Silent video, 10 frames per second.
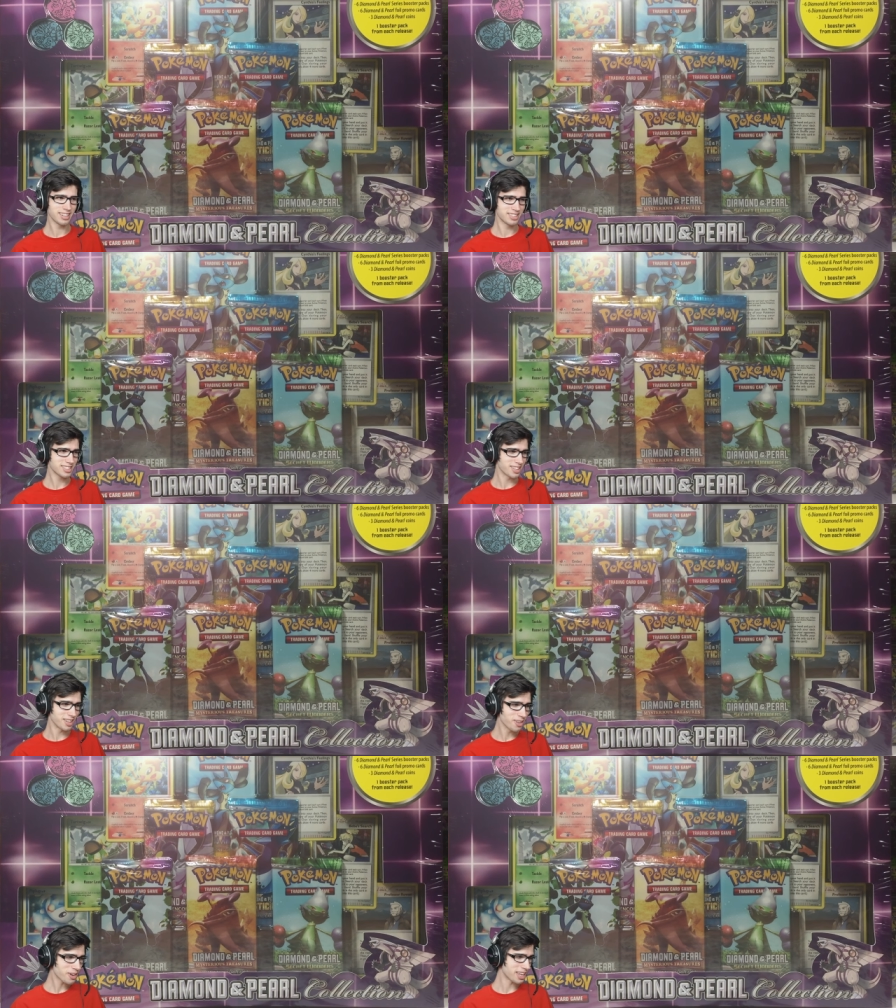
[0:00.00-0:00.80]
Just
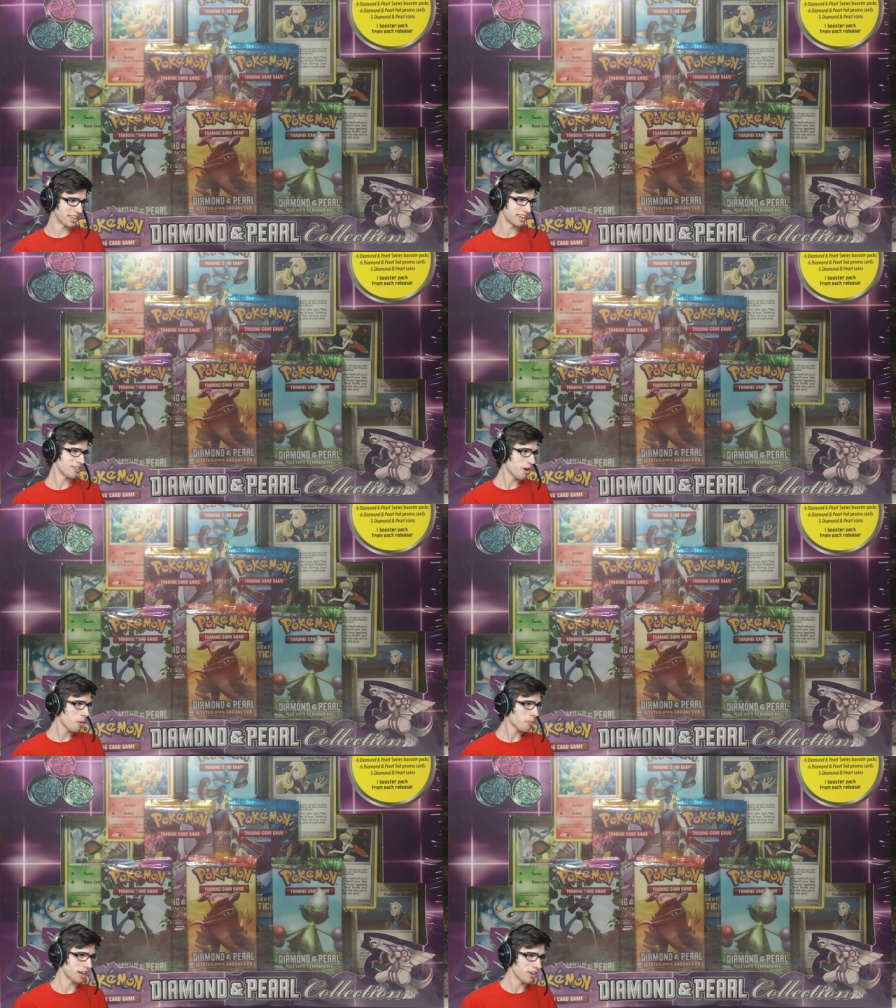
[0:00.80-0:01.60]
look at it.
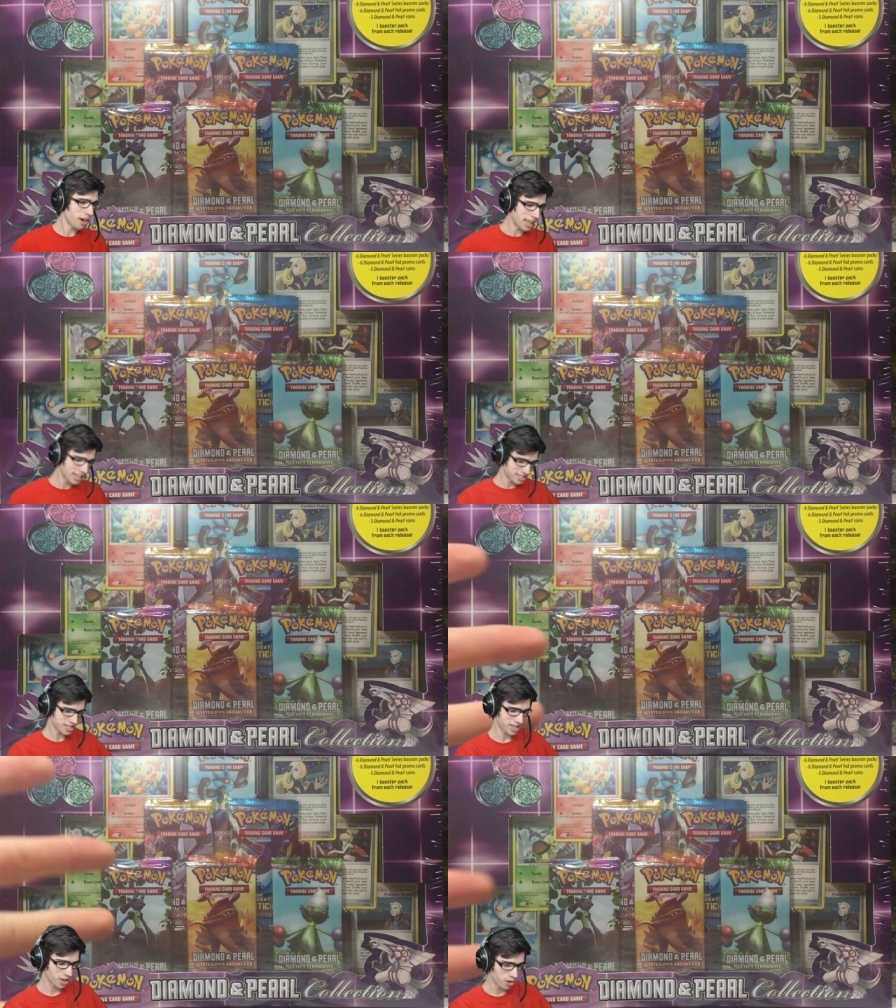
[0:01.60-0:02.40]
Oh my god, it
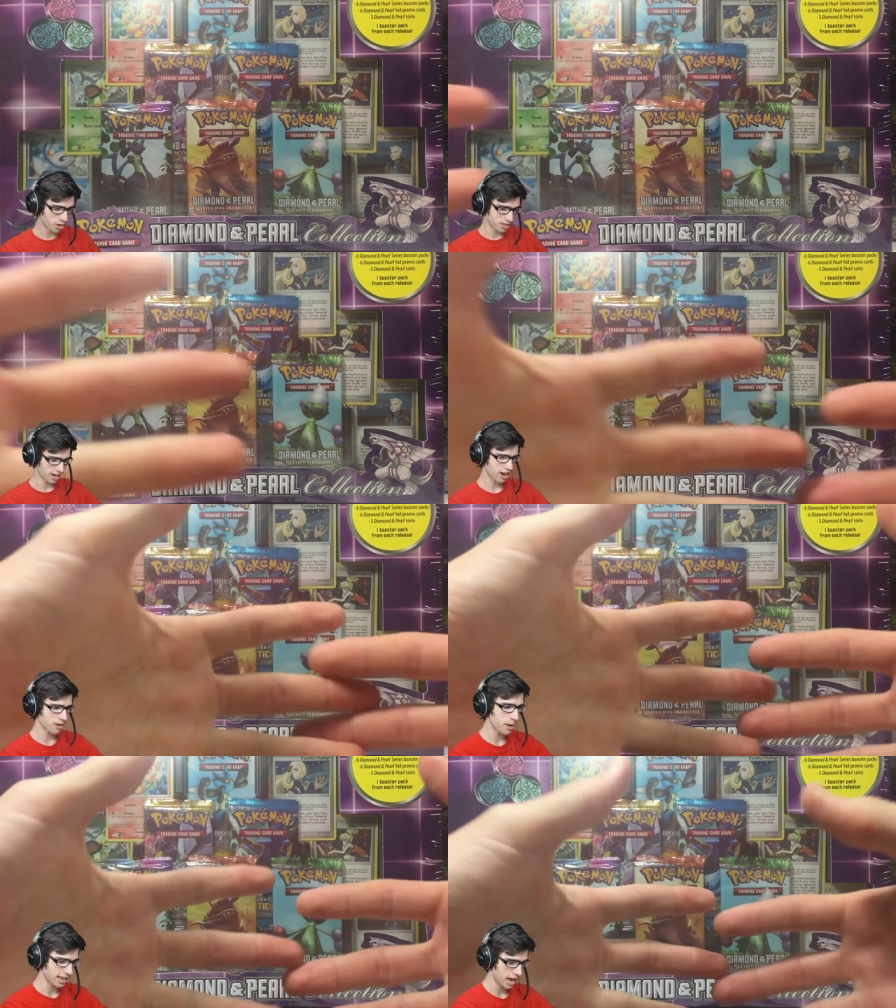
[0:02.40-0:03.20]
is huge. Like, I
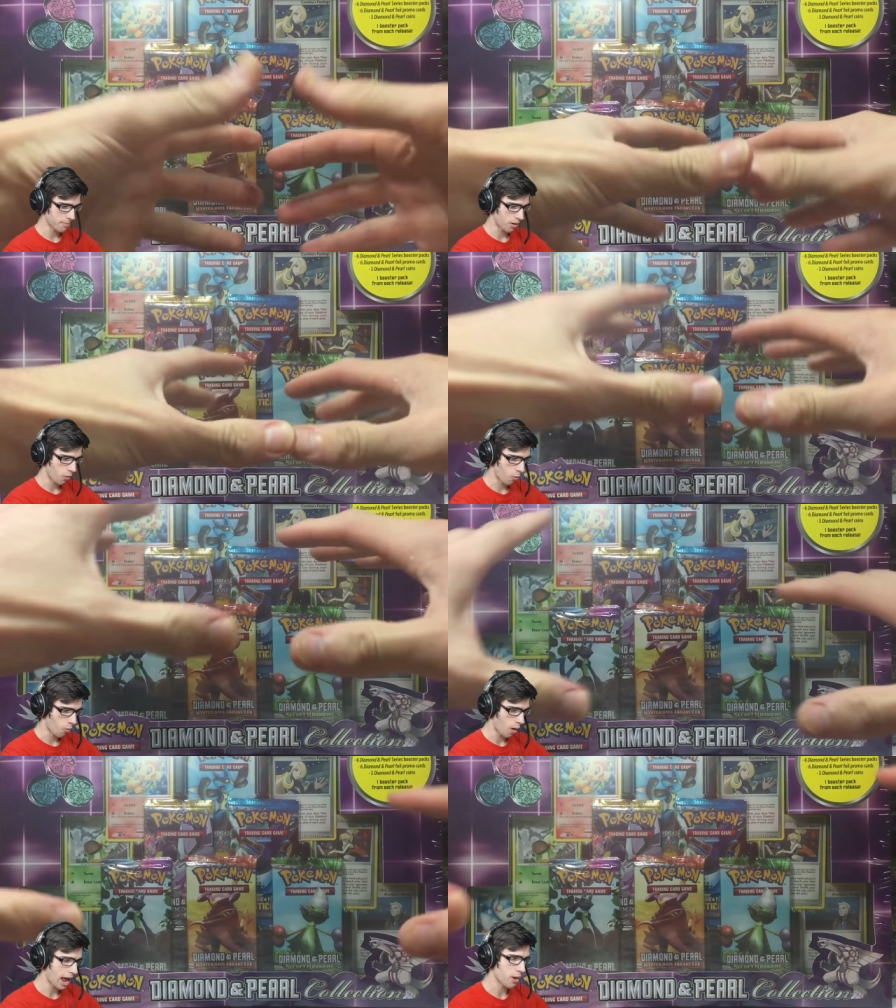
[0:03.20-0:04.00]
got my camera
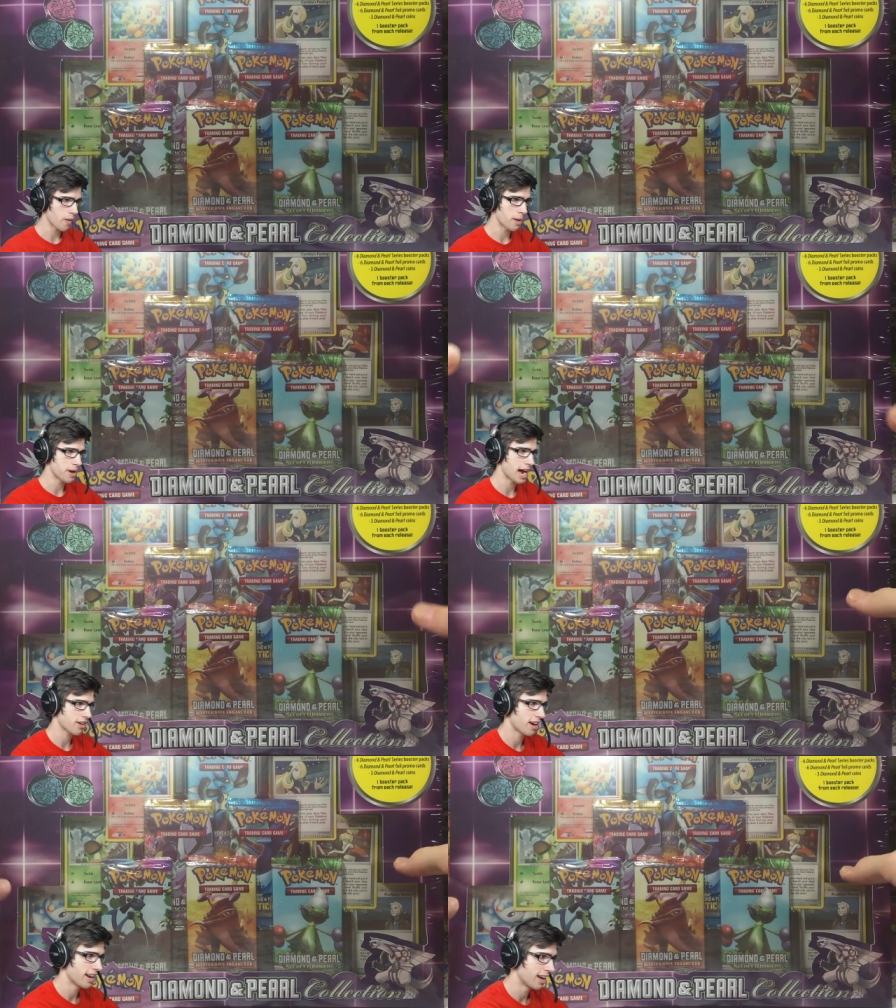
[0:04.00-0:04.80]
way back
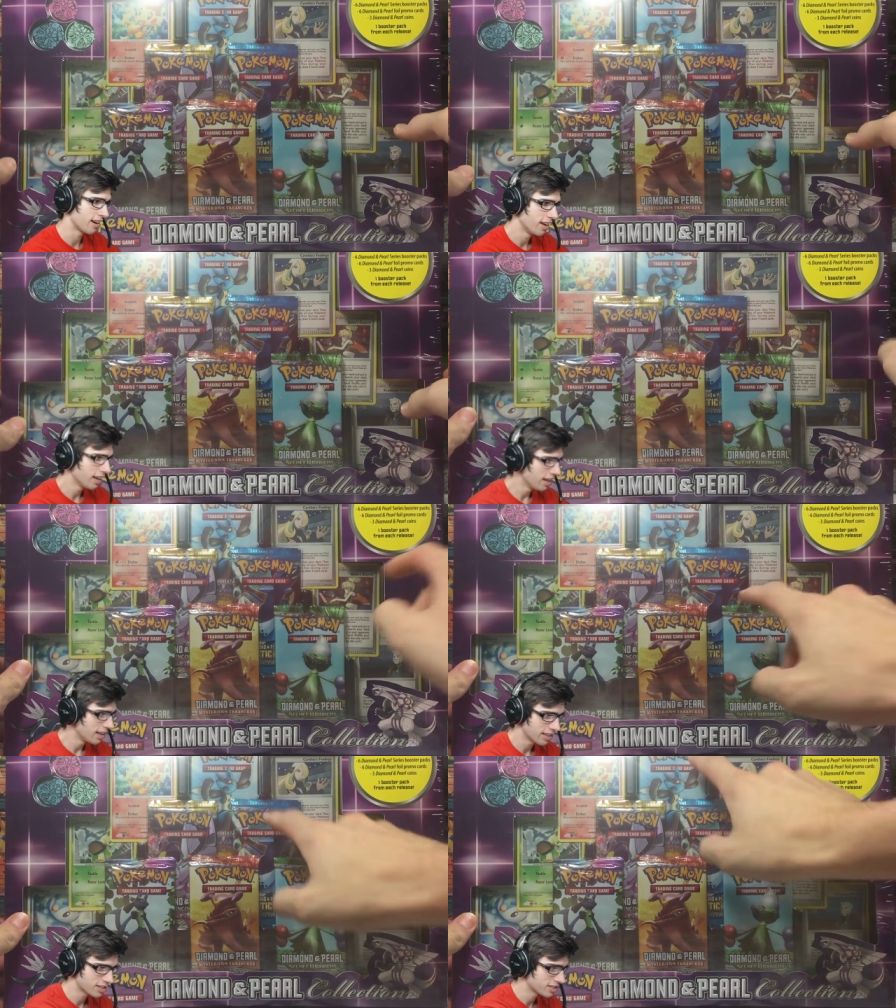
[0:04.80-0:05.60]
right now
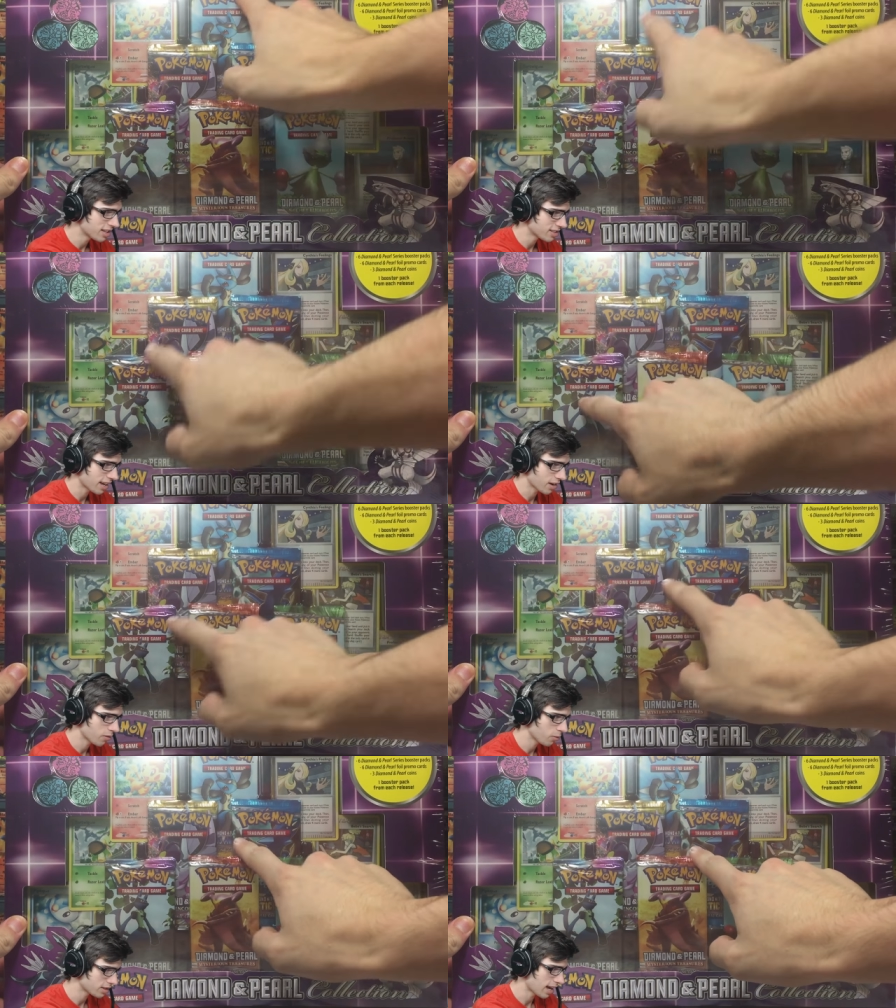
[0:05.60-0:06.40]
because there's like,
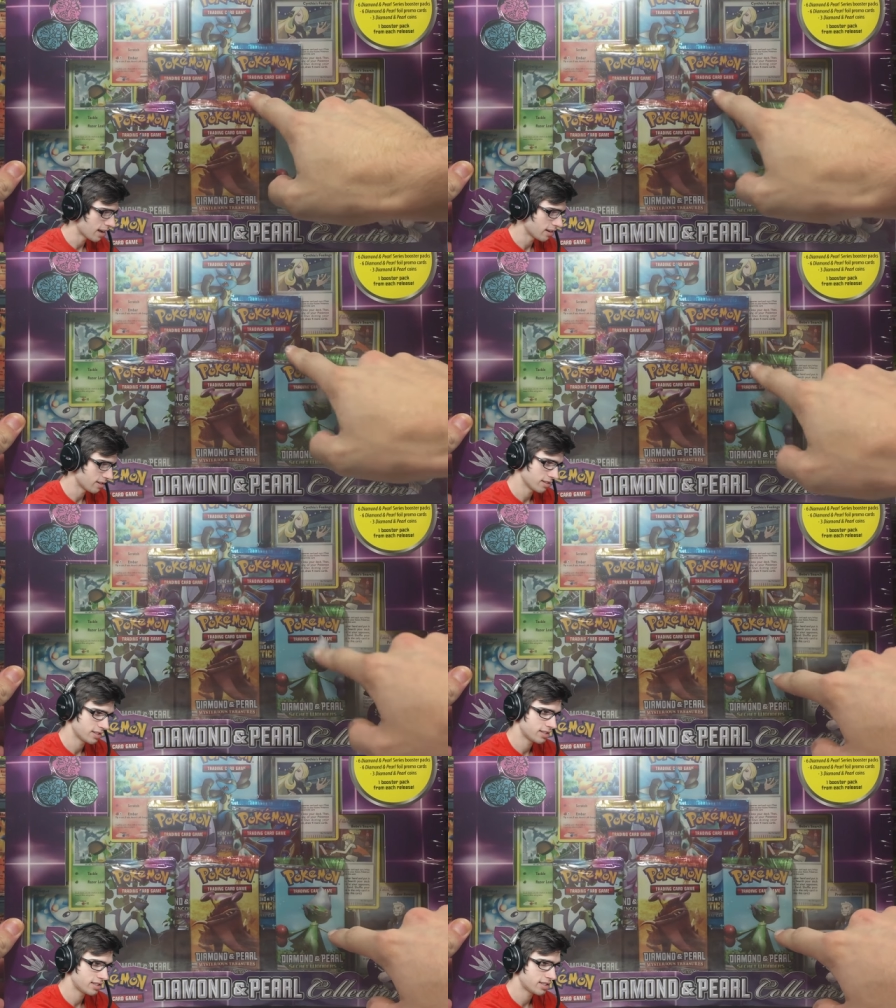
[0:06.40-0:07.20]
what's that,
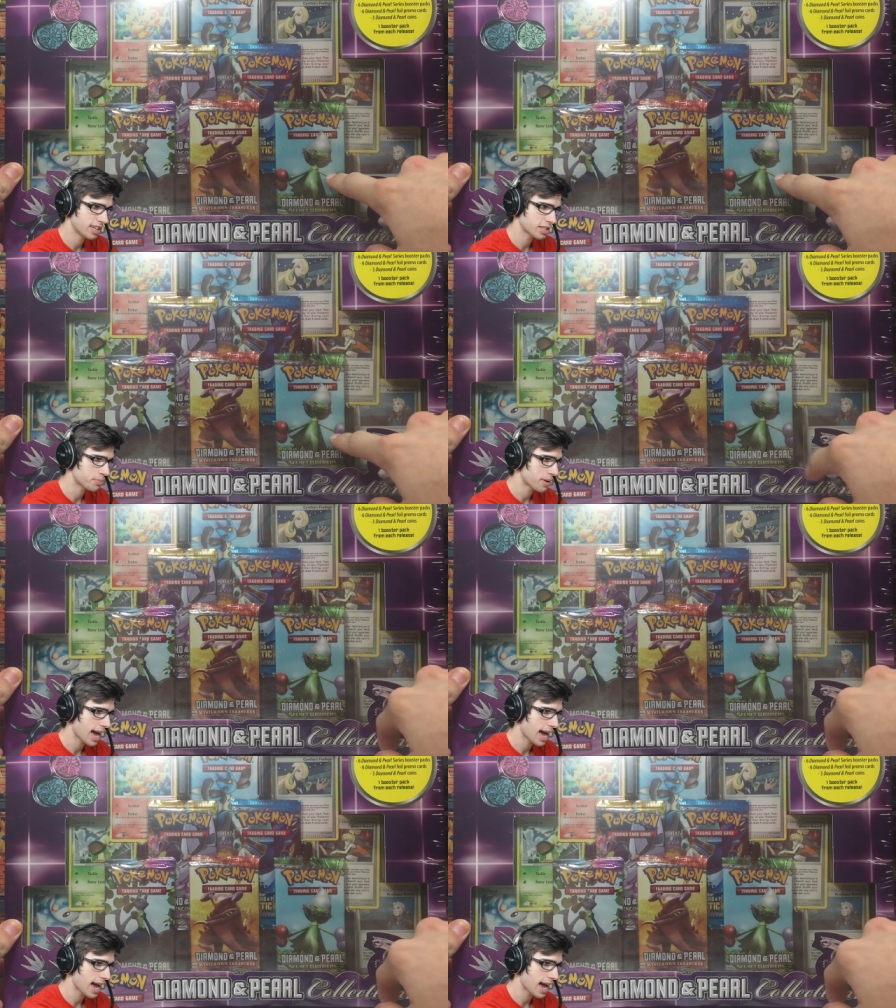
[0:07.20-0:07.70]
6